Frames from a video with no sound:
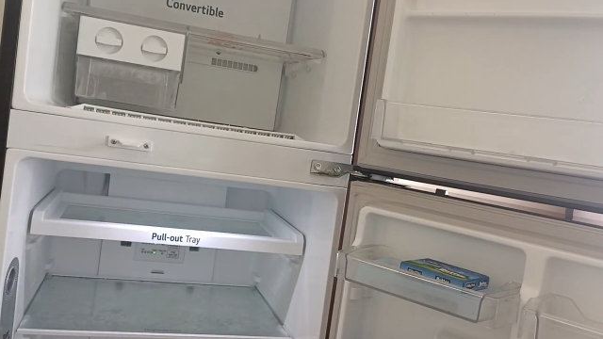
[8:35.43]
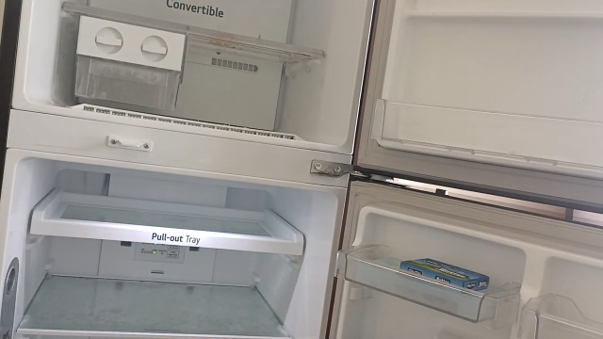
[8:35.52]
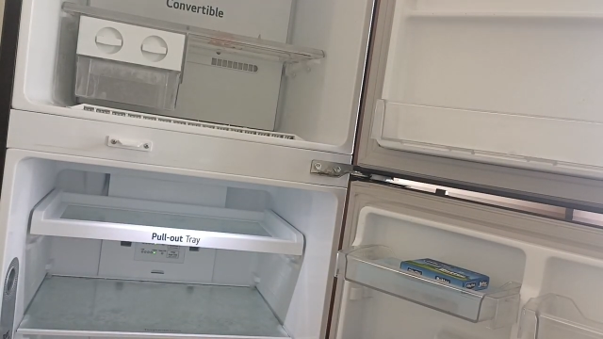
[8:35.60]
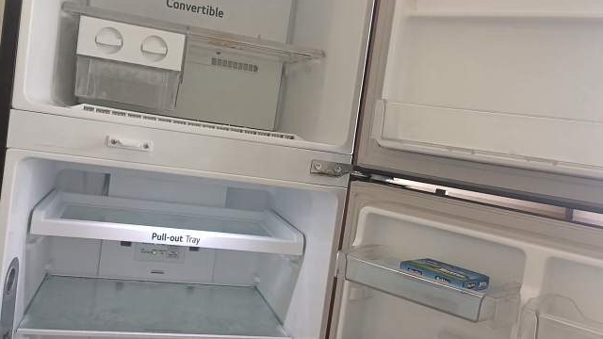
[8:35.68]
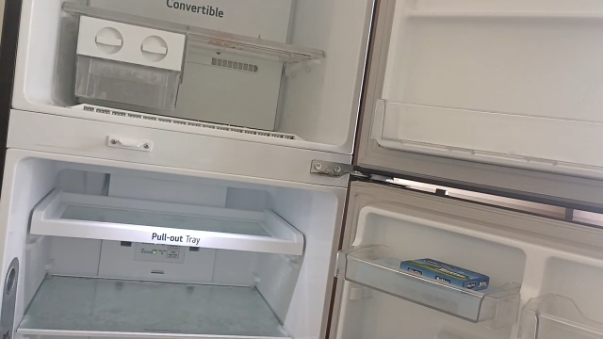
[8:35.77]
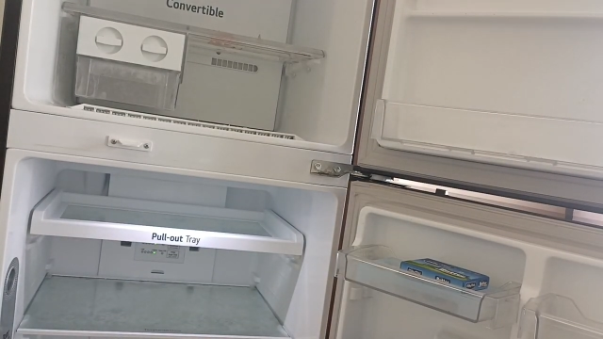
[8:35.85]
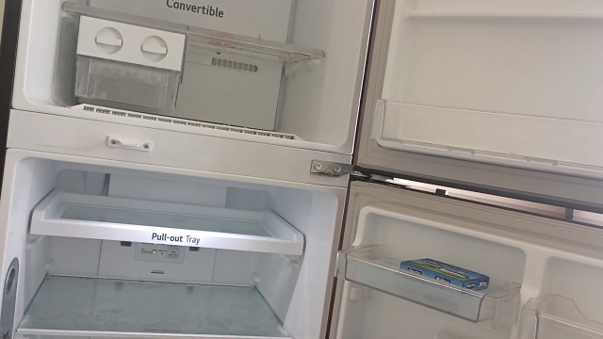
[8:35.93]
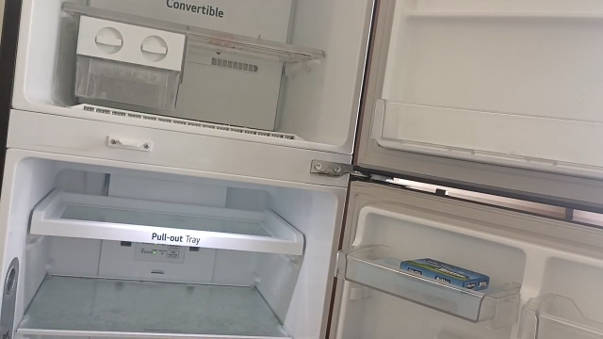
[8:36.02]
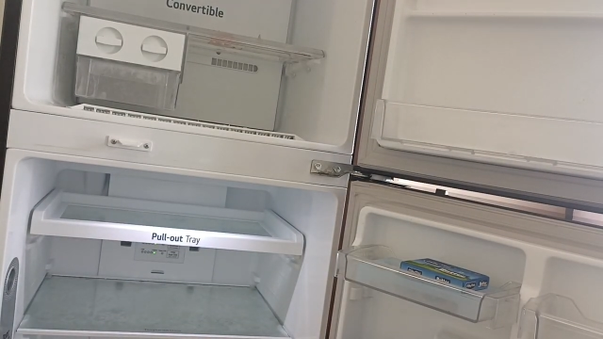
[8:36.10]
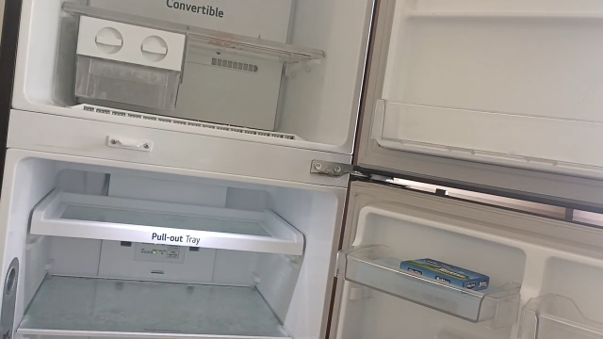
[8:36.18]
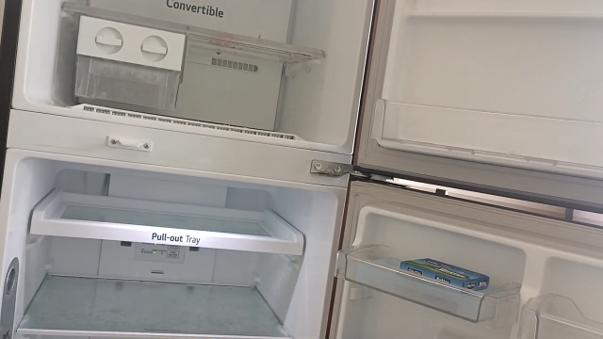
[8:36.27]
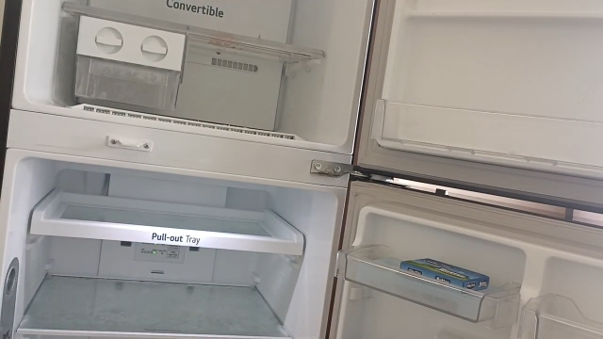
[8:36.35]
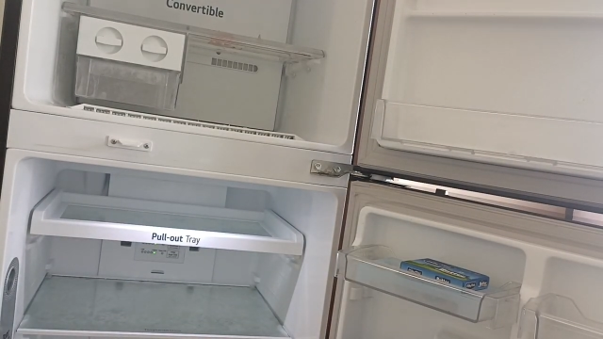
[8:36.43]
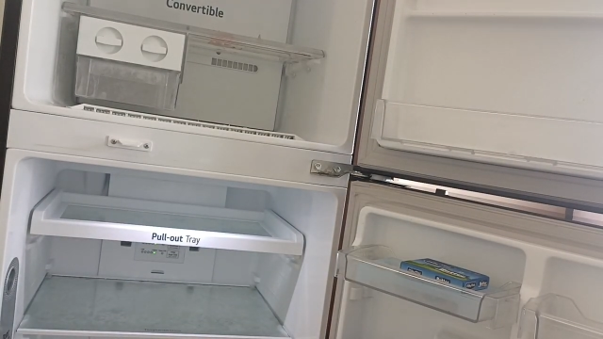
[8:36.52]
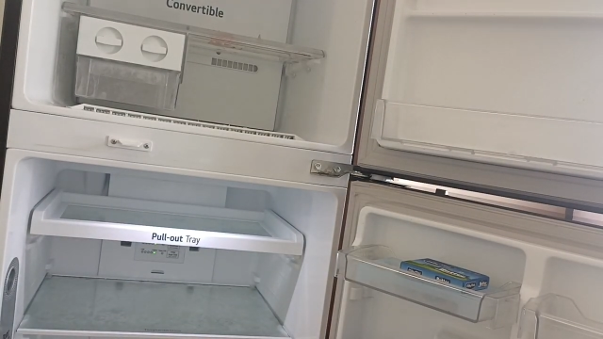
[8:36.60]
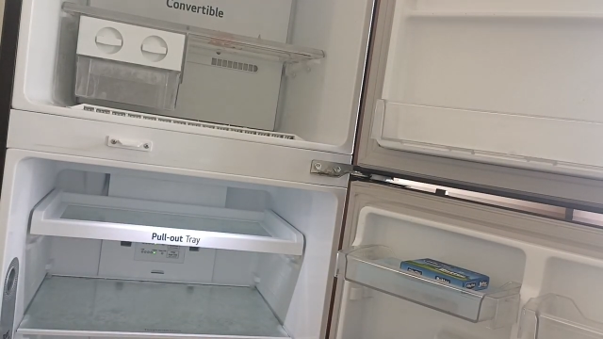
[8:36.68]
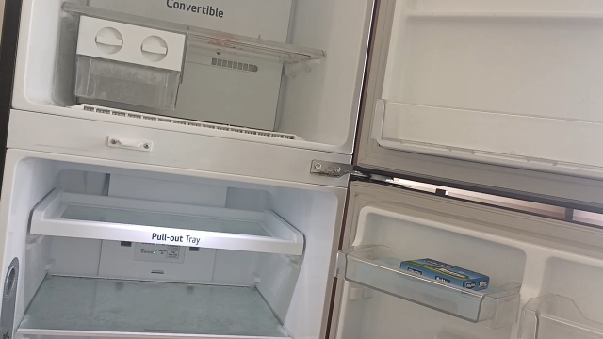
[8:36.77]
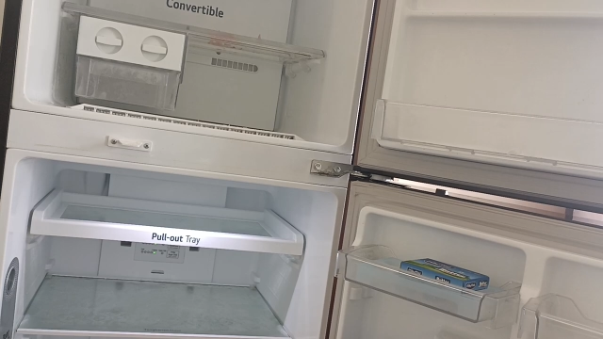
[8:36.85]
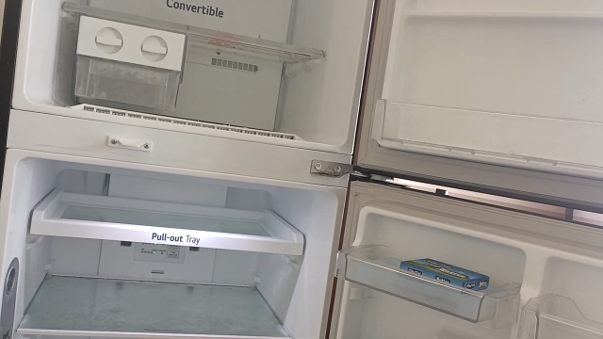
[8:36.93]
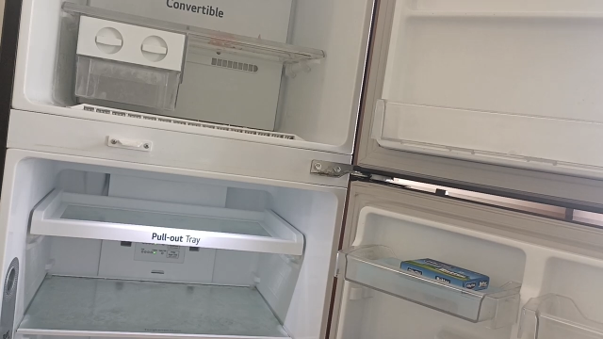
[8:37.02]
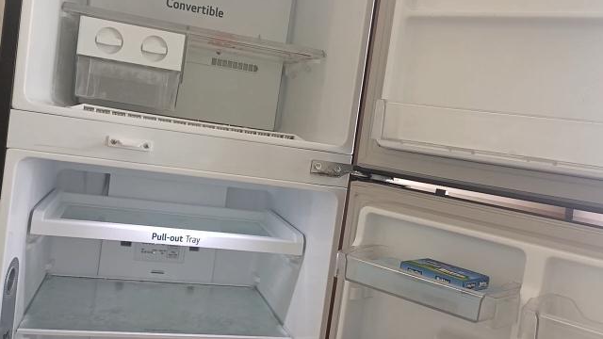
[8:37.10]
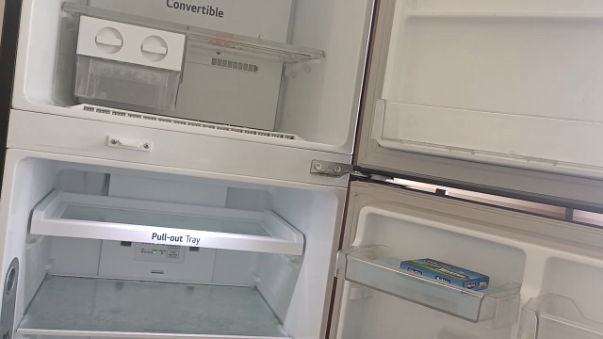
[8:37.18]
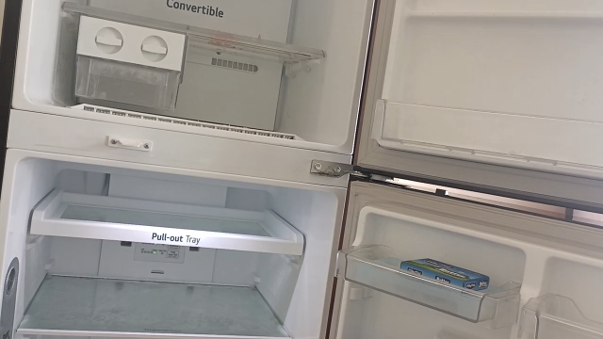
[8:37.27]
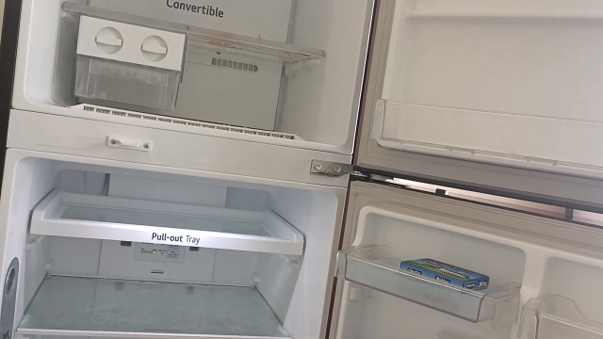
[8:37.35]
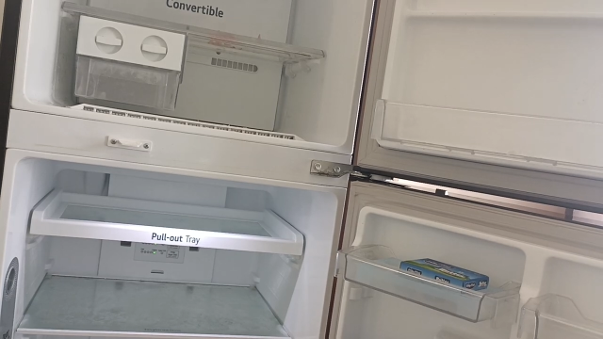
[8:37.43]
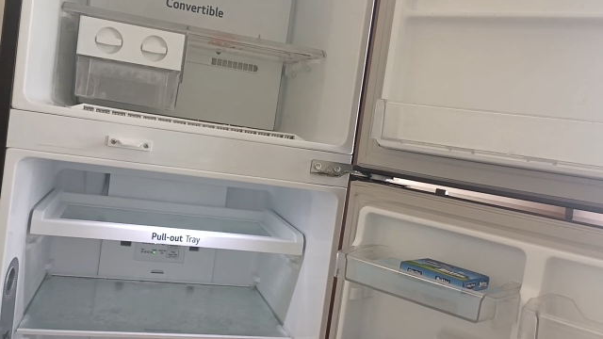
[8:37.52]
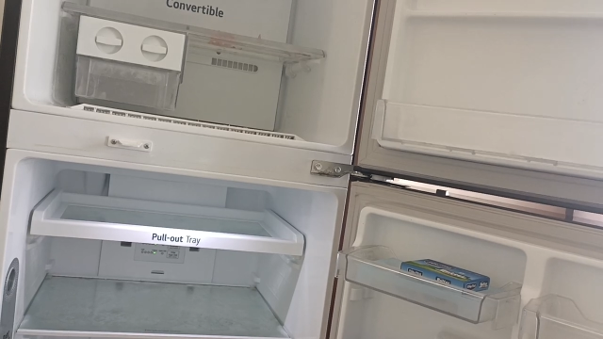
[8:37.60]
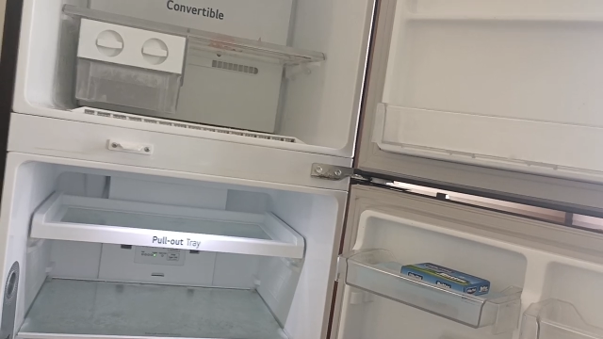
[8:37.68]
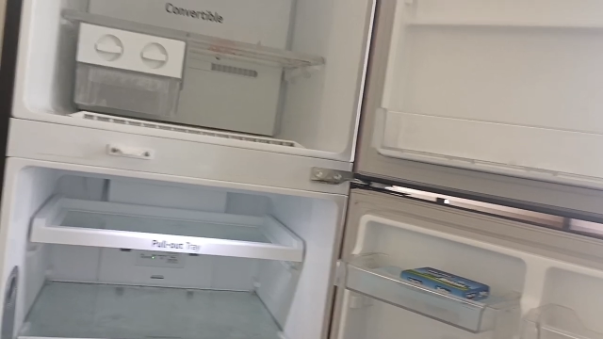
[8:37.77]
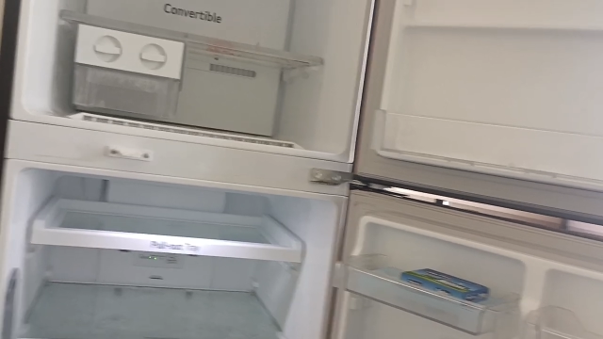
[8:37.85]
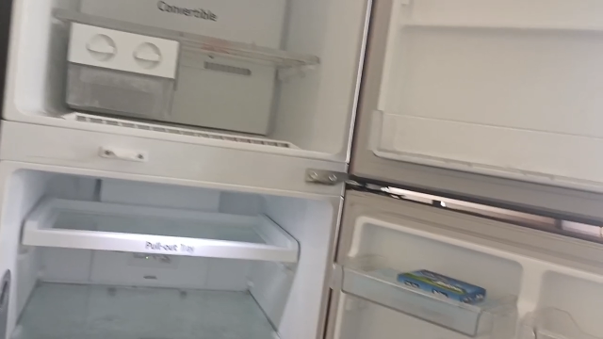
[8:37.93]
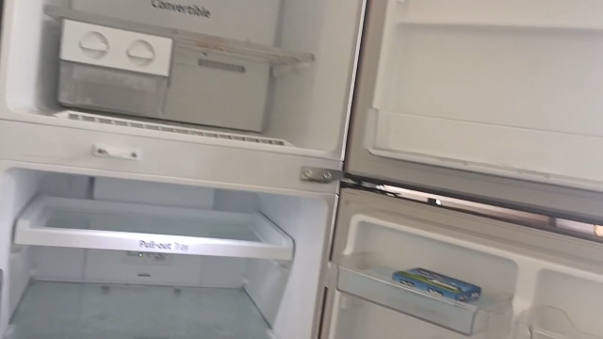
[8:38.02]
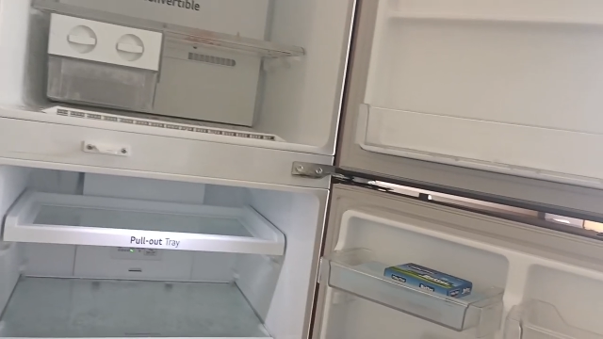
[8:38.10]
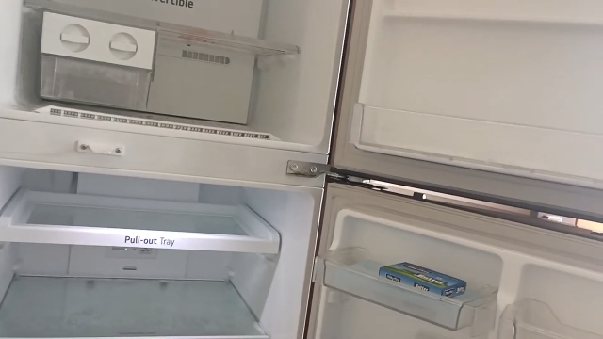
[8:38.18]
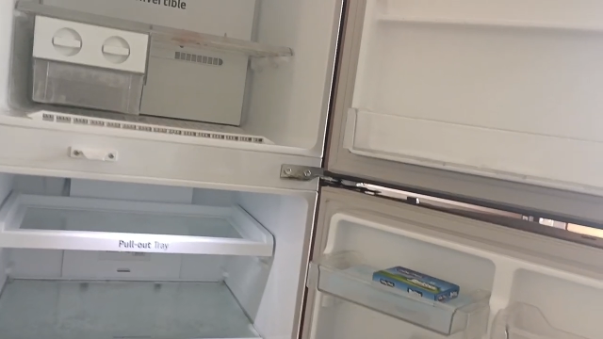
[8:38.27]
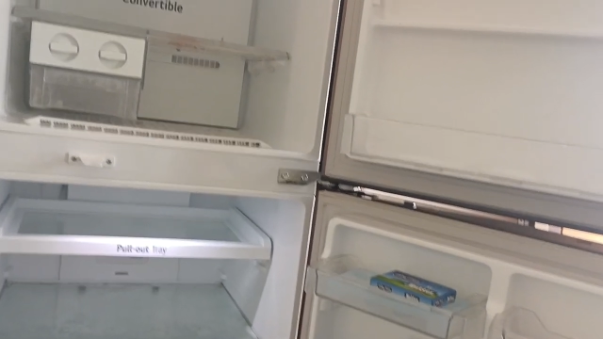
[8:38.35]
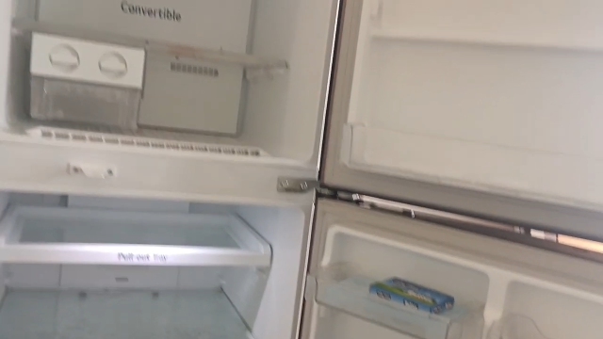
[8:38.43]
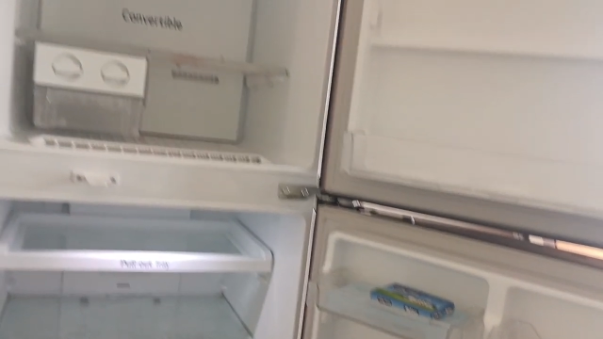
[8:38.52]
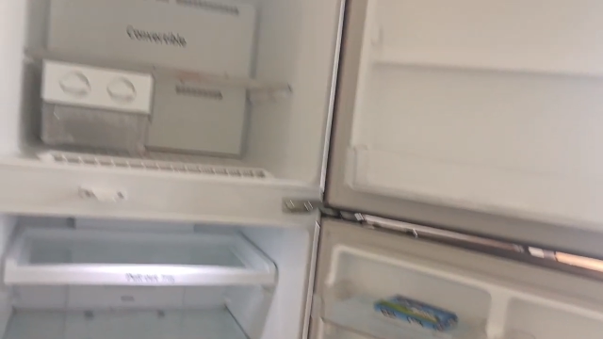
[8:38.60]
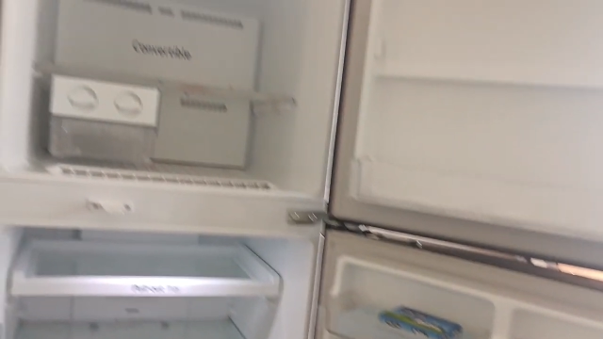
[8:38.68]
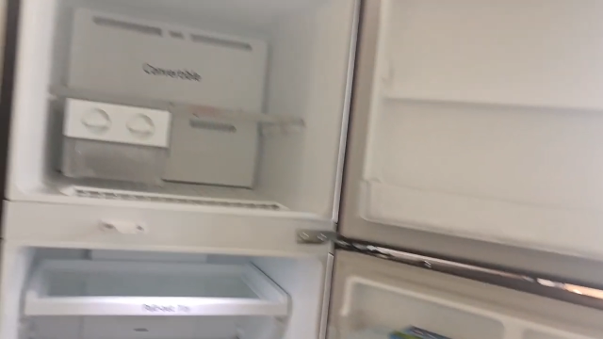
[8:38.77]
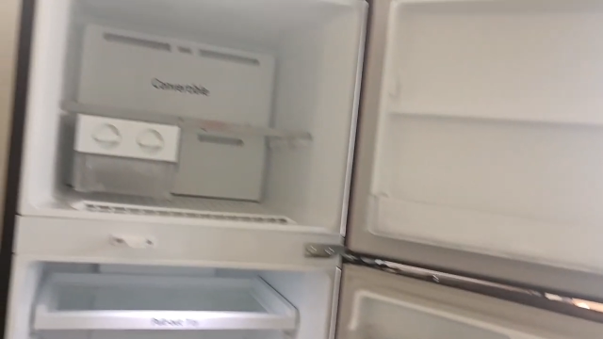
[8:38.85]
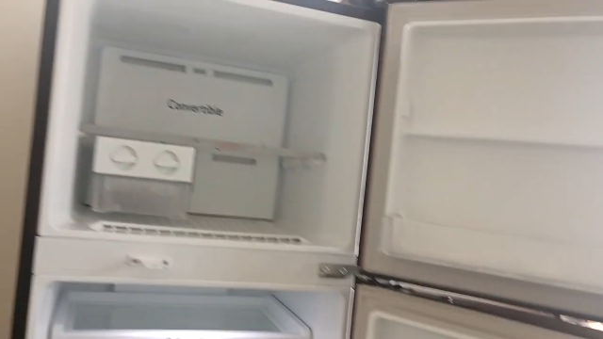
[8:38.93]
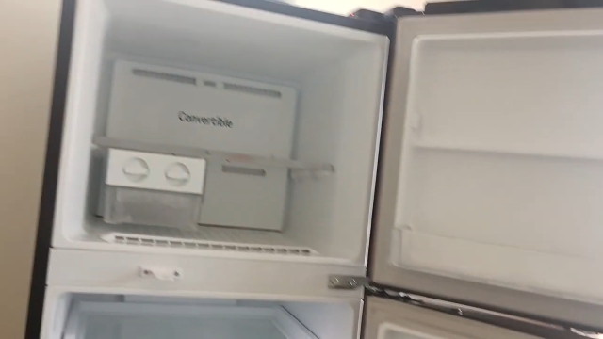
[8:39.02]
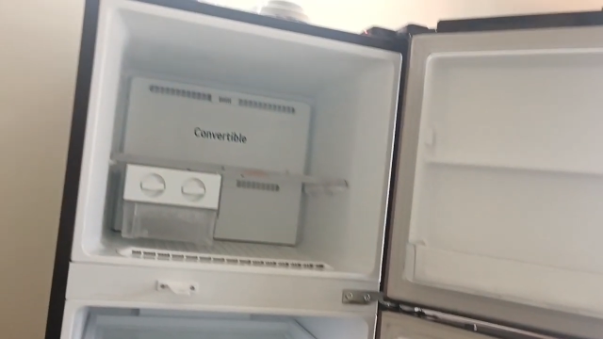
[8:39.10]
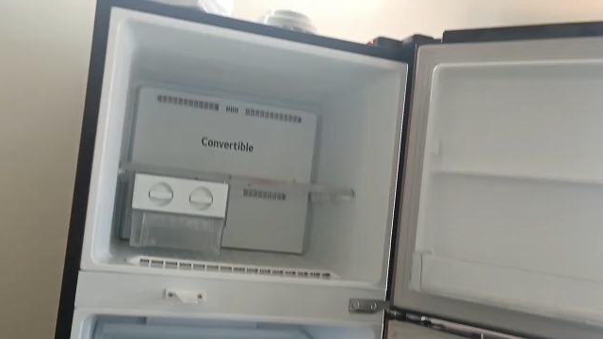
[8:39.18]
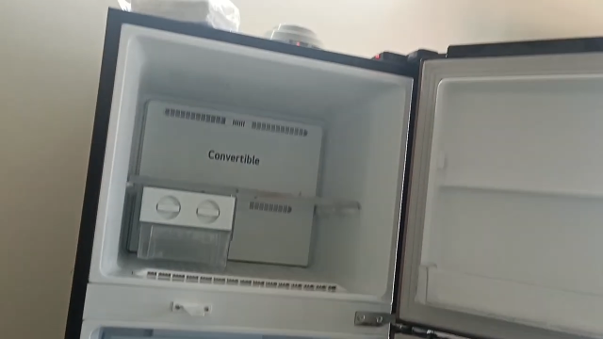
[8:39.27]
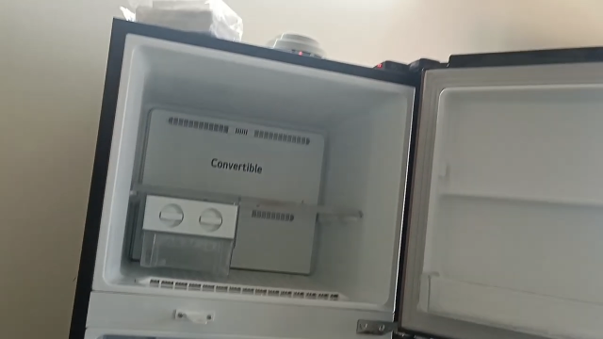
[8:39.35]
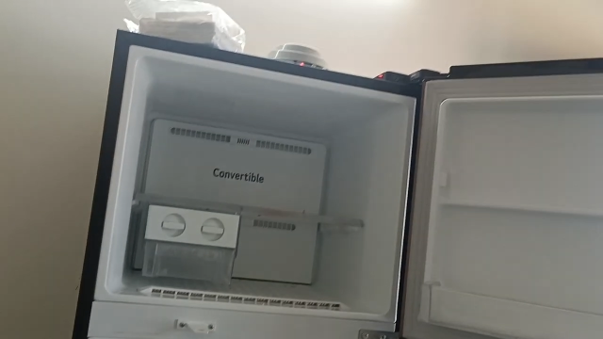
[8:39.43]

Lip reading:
No face is visible, so there are no lips to read.